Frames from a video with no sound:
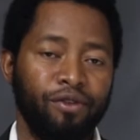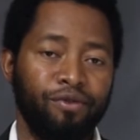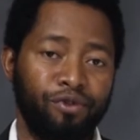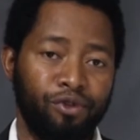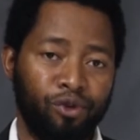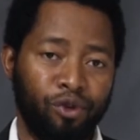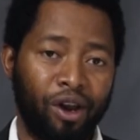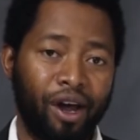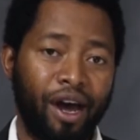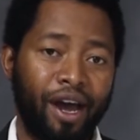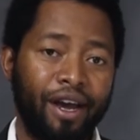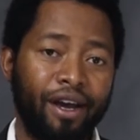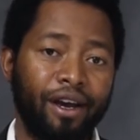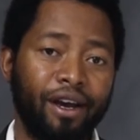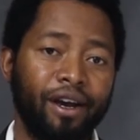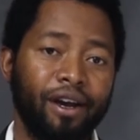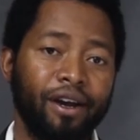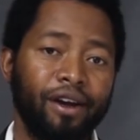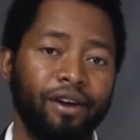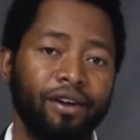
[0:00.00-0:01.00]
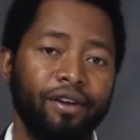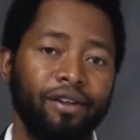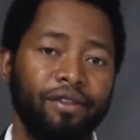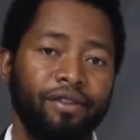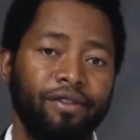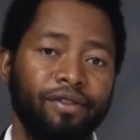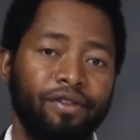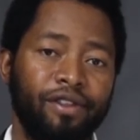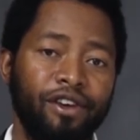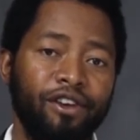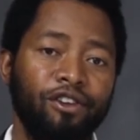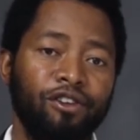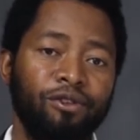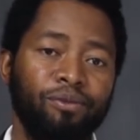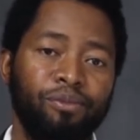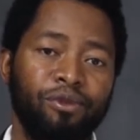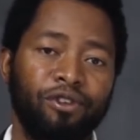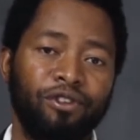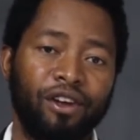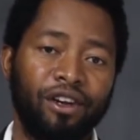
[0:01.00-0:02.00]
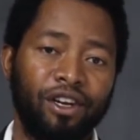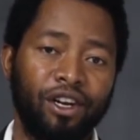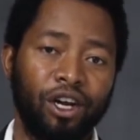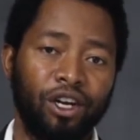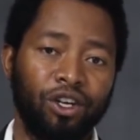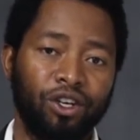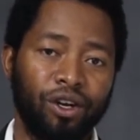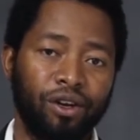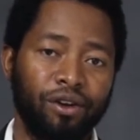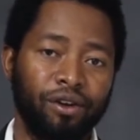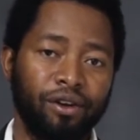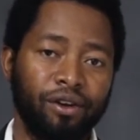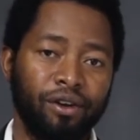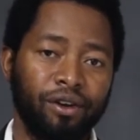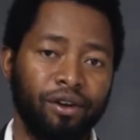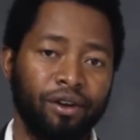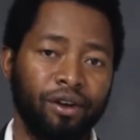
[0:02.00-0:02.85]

If you like this presentation,